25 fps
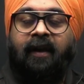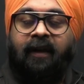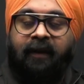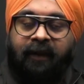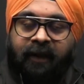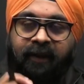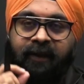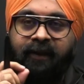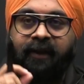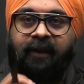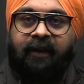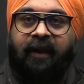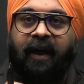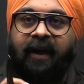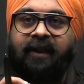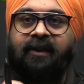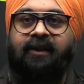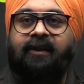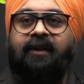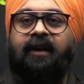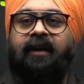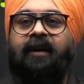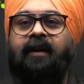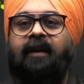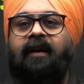This
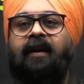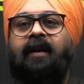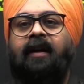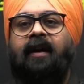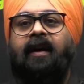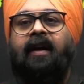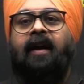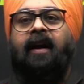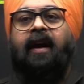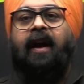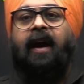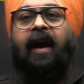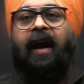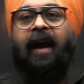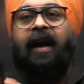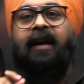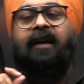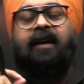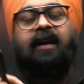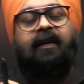disaster had